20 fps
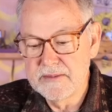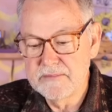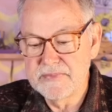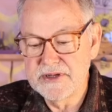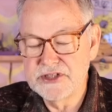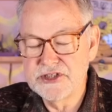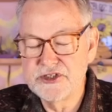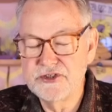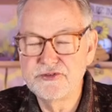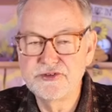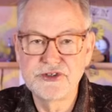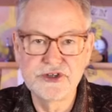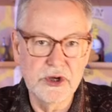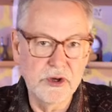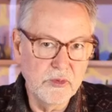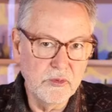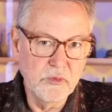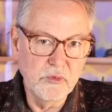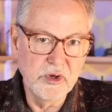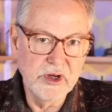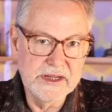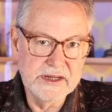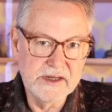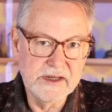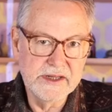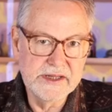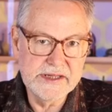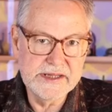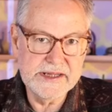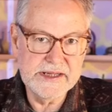but you don't want
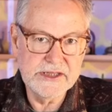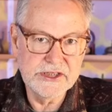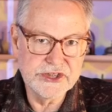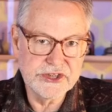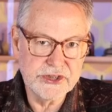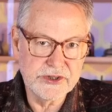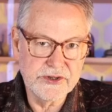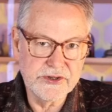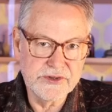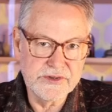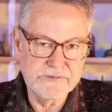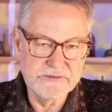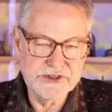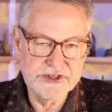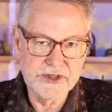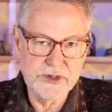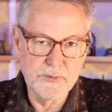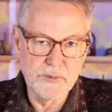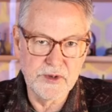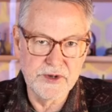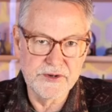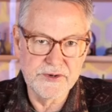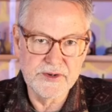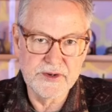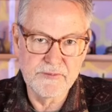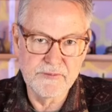leaking jars of sugar water